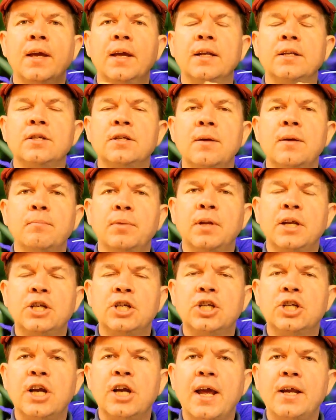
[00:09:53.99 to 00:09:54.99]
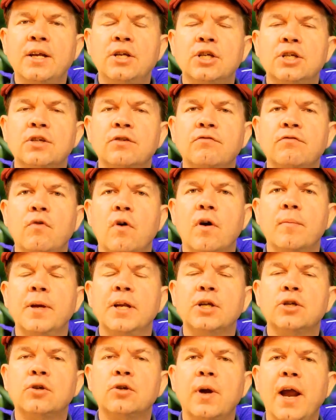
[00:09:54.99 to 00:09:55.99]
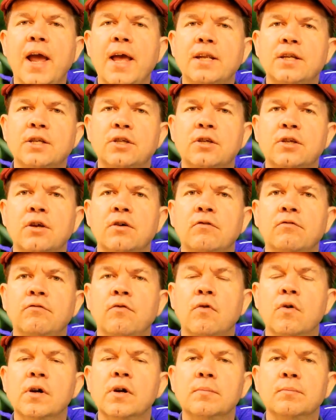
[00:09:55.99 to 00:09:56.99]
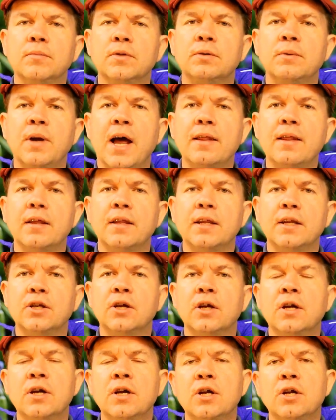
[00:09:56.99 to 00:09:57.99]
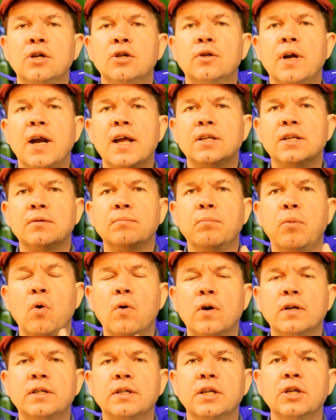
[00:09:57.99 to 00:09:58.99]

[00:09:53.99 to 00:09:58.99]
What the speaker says: It simply changes form. It transforms rather than transports.